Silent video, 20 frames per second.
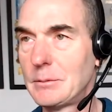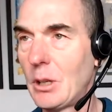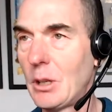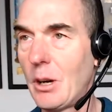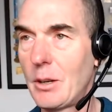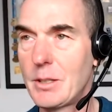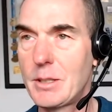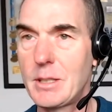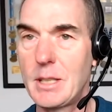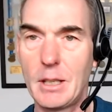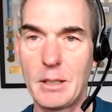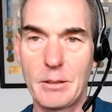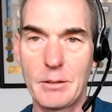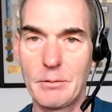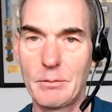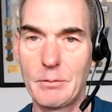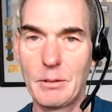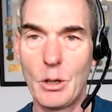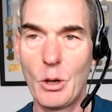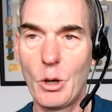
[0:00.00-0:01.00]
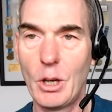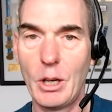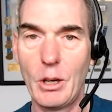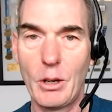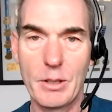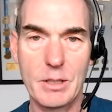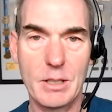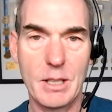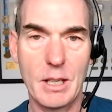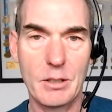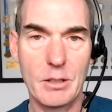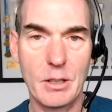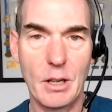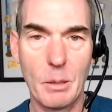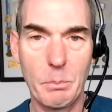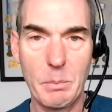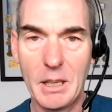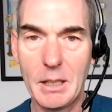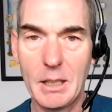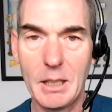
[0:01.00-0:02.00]
onset early onset
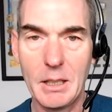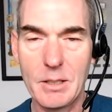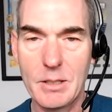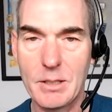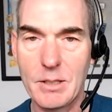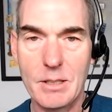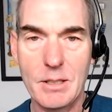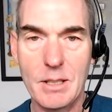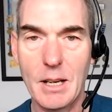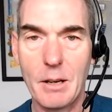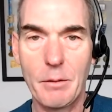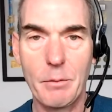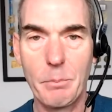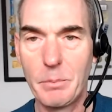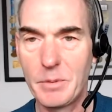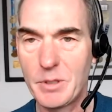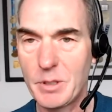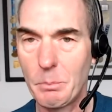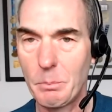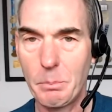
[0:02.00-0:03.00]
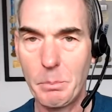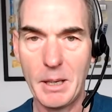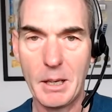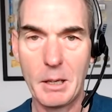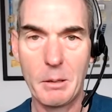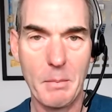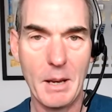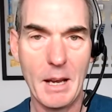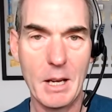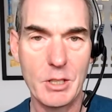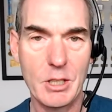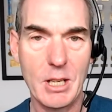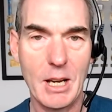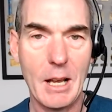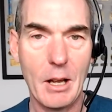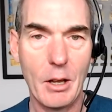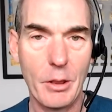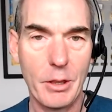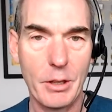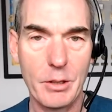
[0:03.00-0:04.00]
diabetes and stuff some big major
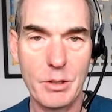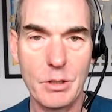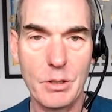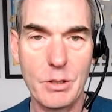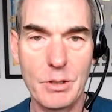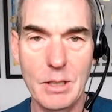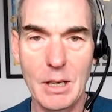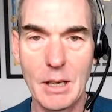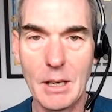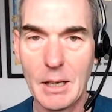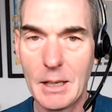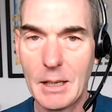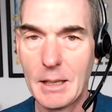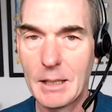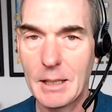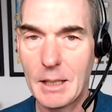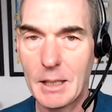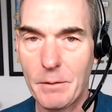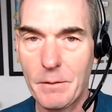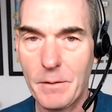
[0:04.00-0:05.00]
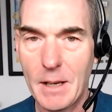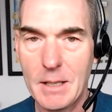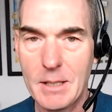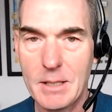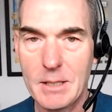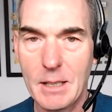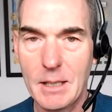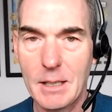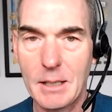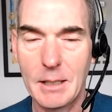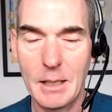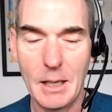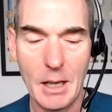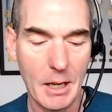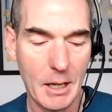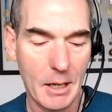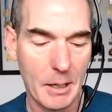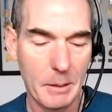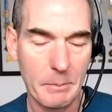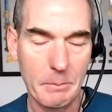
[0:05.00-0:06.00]
health issues that are facing
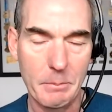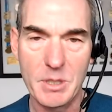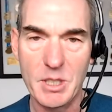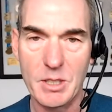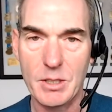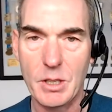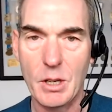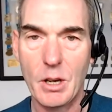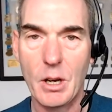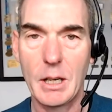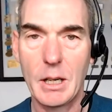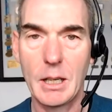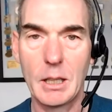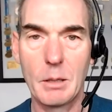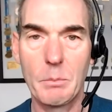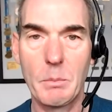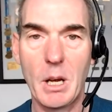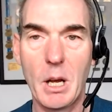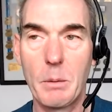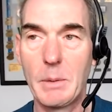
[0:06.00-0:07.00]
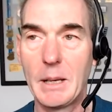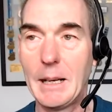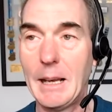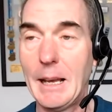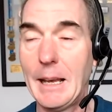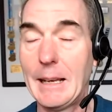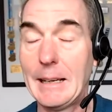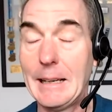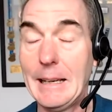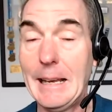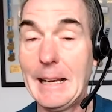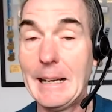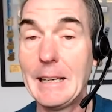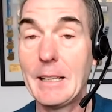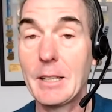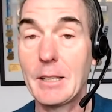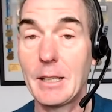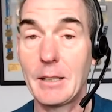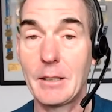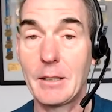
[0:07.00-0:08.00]
um, society at the moment and
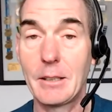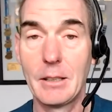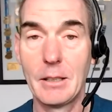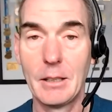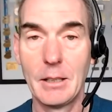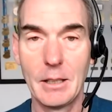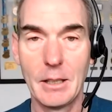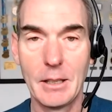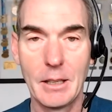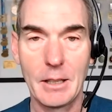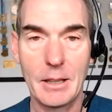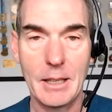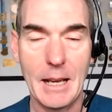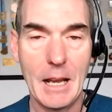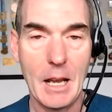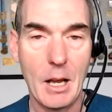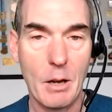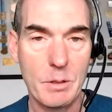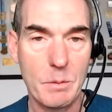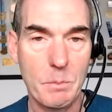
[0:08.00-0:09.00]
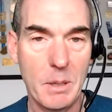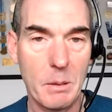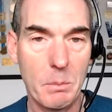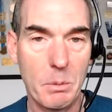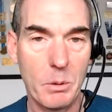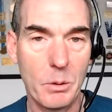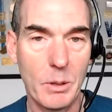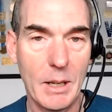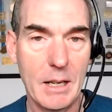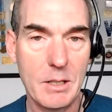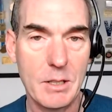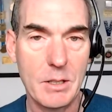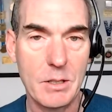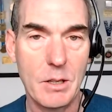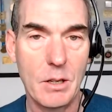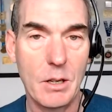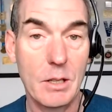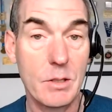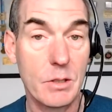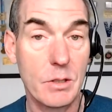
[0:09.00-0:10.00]
anything that helps people
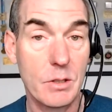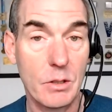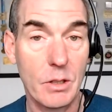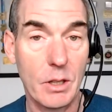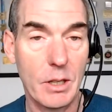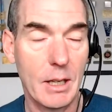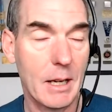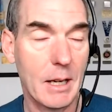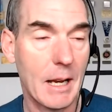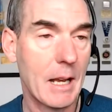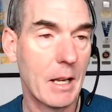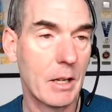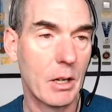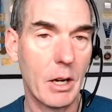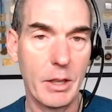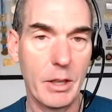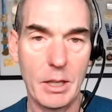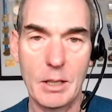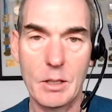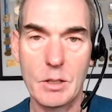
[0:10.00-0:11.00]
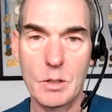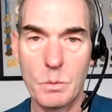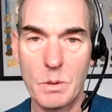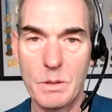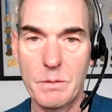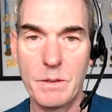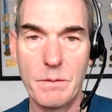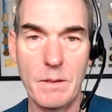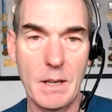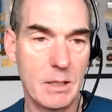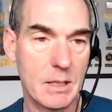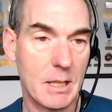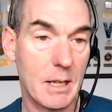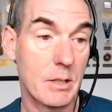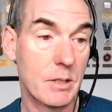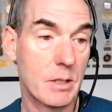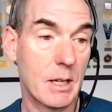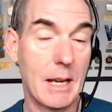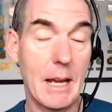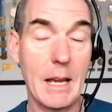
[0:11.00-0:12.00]
exercise is a good thing and i think Zwift's
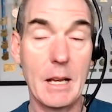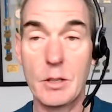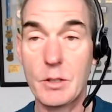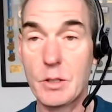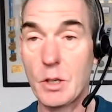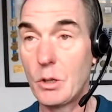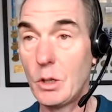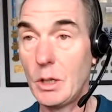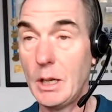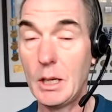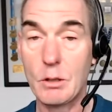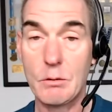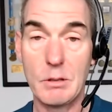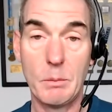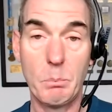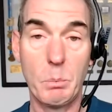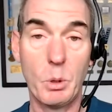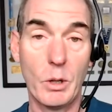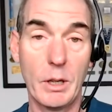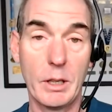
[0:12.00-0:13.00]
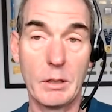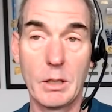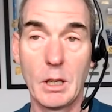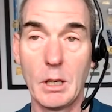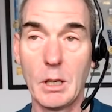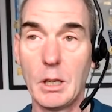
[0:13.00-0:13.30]
fantastic and it's a good entry point